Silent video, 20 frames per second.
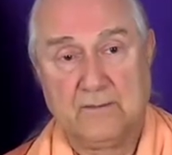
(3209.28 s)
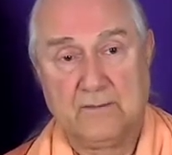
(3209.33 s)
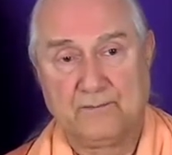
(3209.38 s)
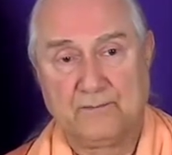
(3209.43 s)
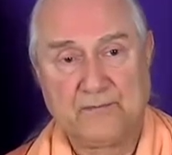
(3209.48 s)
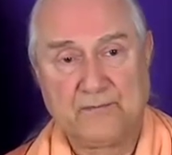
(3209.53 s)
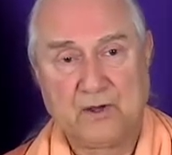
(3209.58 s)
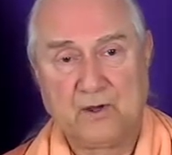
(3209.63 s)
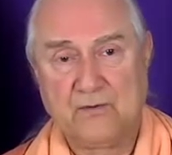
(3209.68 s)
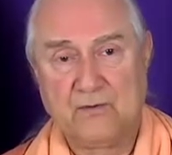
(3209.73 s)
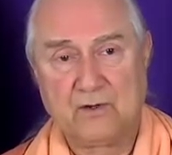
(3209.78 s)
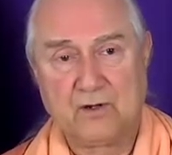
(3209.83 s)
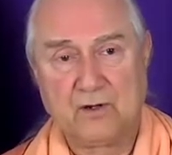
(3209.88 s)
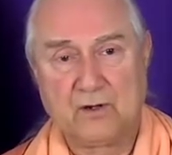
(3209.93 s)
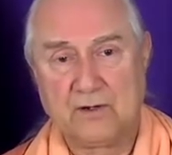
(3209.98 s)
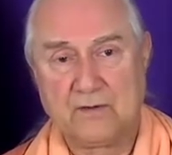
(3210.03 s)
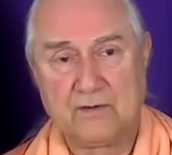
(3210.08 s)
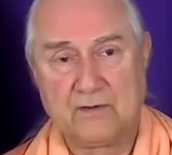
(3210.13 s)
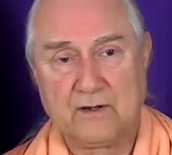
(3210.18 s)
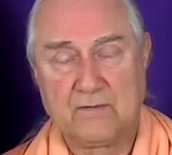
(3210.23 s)
The avatar
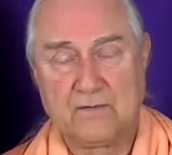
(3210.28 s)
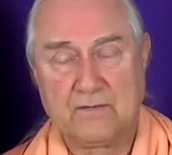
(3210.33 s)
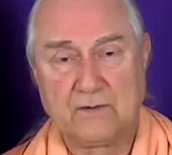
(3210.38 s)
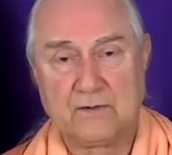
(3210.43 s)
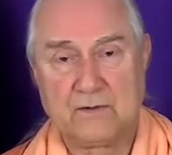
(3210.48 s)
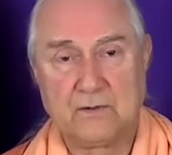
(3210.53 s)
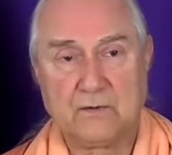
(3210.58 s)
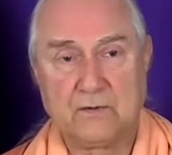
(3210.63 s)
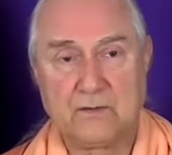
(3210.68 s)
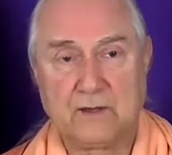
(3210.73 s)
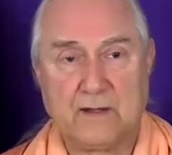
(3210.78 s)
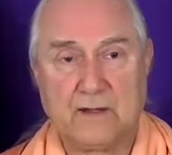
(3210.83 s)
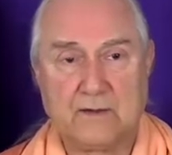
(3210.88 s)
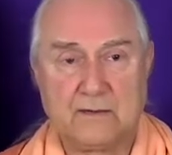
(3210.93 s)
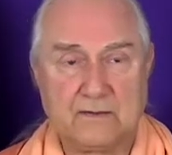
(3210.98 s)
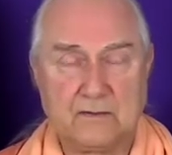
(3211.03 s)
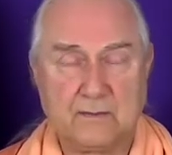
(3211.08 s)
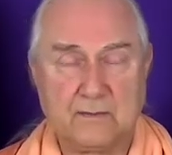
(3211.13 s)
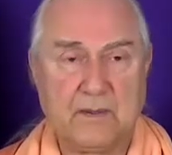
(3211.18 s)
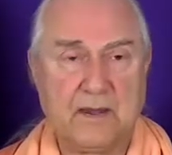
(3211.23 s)
doesn't have to do that.
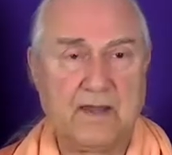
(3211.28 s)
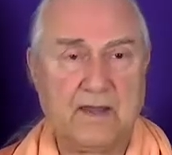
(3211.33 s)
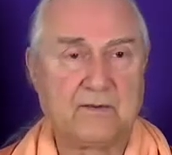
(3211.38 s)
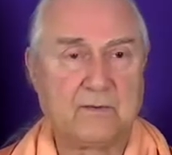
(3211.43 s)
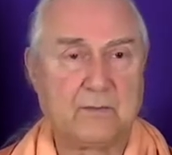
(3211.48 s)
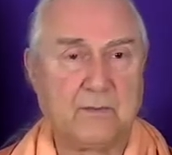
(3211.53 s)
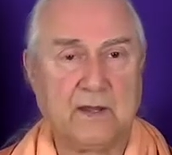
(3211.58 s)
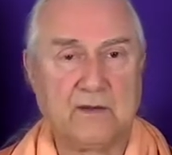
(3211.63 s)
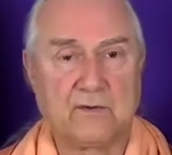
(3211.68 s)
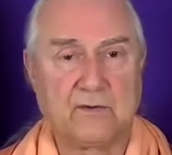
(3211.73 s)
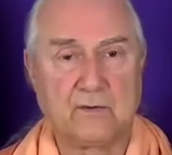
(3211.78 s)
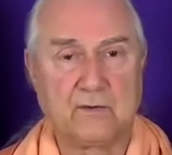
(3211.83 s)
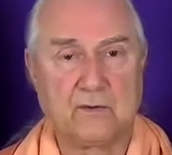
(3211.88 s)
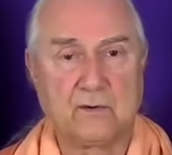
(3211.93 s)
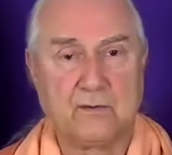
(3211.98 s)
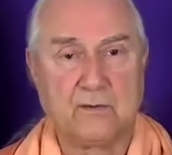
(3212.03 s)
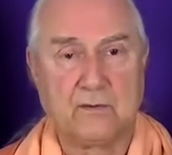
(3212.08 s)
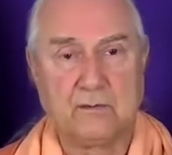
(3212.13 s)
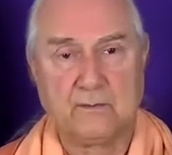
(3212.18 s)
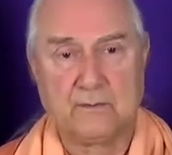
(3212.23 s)
It's a past master,
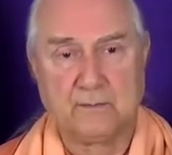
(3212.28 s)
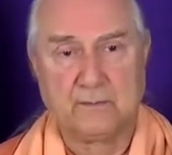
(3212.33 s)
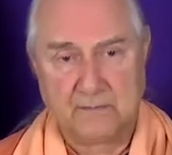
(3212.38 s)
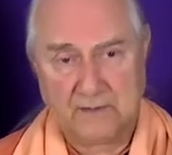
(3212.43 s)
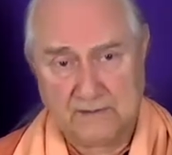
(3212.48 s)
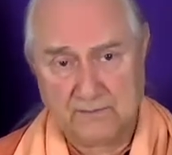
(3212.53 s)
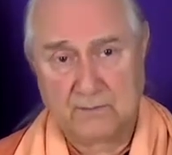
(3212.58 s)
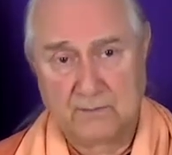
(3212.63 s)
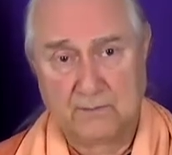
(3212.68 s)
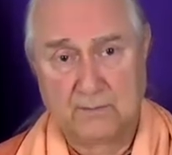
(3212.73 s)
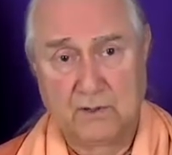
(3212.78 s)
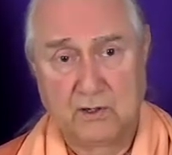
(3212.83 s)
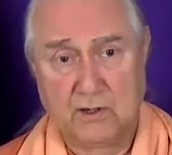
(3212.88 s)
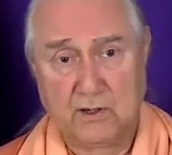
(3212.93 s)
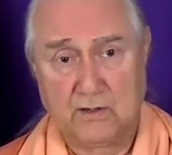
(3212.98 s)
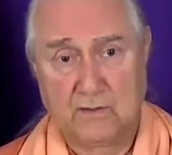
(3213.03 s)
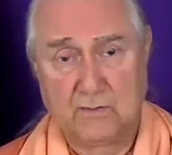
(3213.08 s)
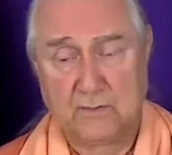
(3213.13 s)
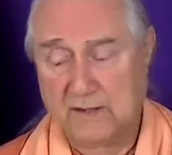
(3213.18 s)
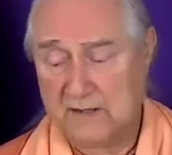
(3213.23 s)
even
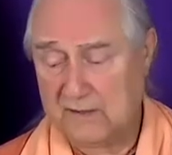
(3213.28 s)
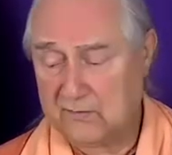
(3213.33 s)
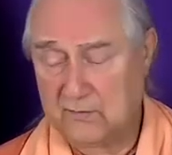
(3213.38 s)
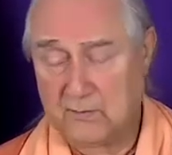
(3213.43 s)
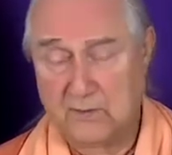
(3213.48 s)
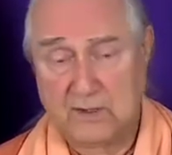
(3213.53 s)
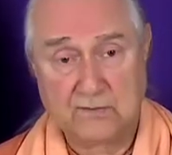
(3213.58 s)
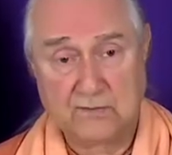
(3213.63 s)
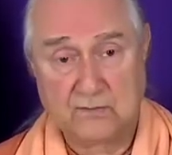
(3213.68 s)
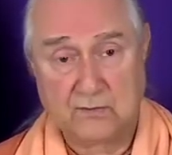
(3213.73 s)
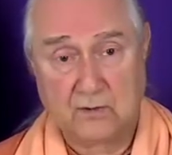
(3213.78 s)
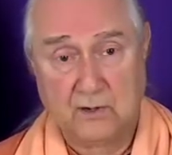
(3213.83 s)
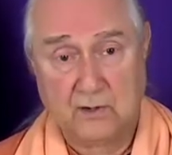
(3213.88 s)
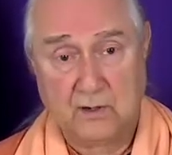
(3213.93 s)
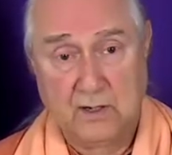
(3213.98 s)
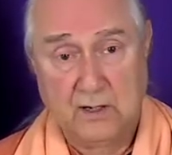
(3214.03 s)
beyond a past master.